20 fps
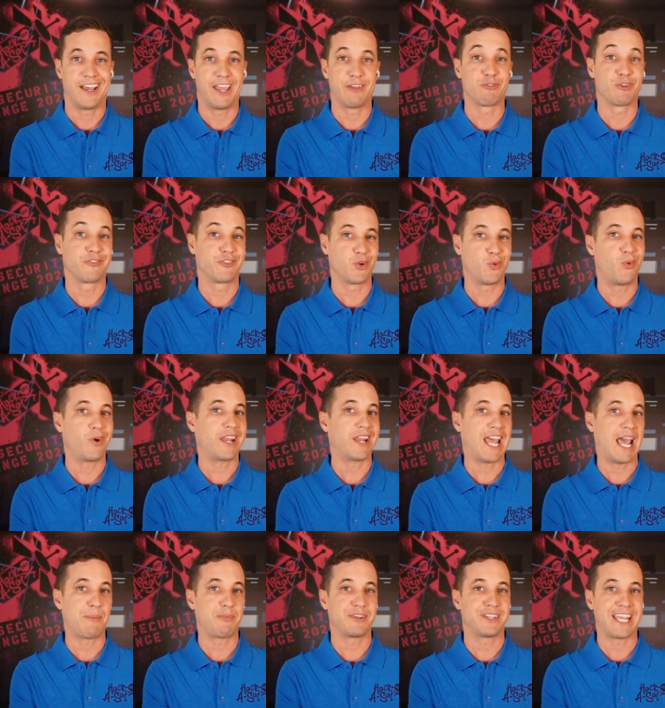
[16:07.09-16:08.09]
and reveal what
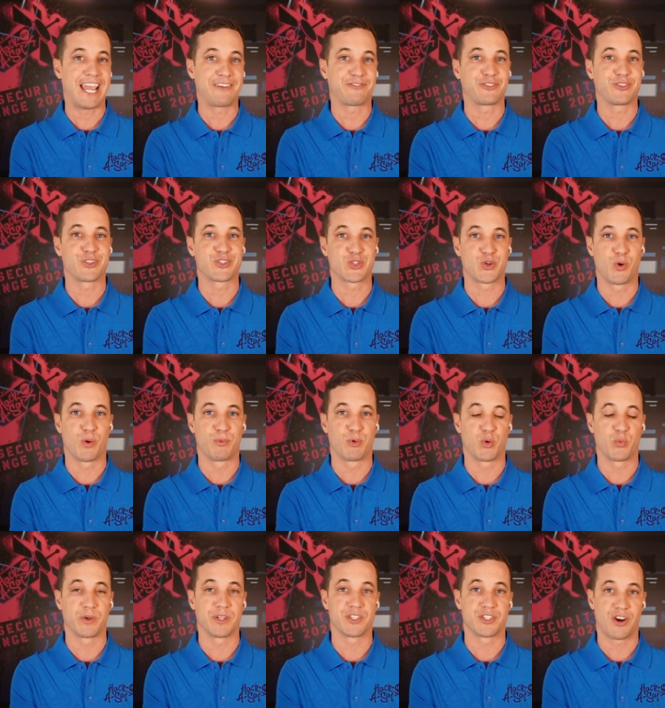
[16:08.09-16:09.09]
happened after the scoreboard
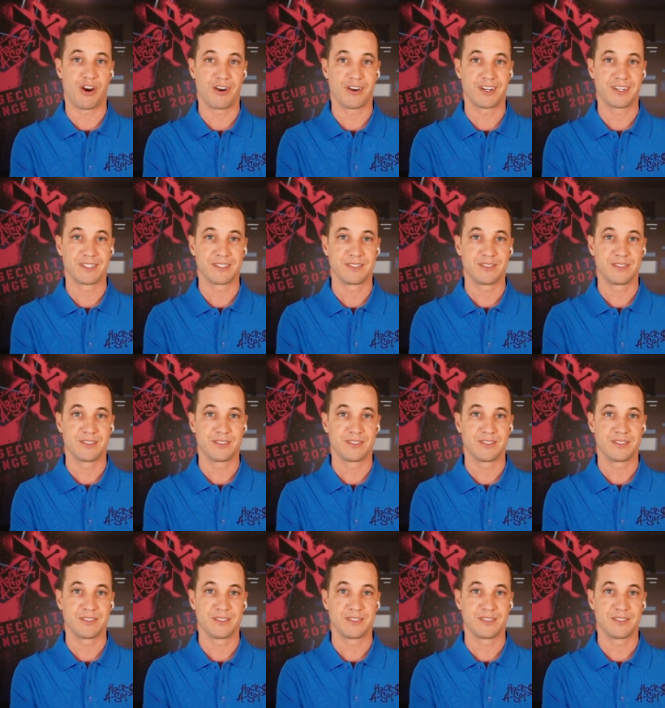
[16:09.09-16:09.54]
went dark.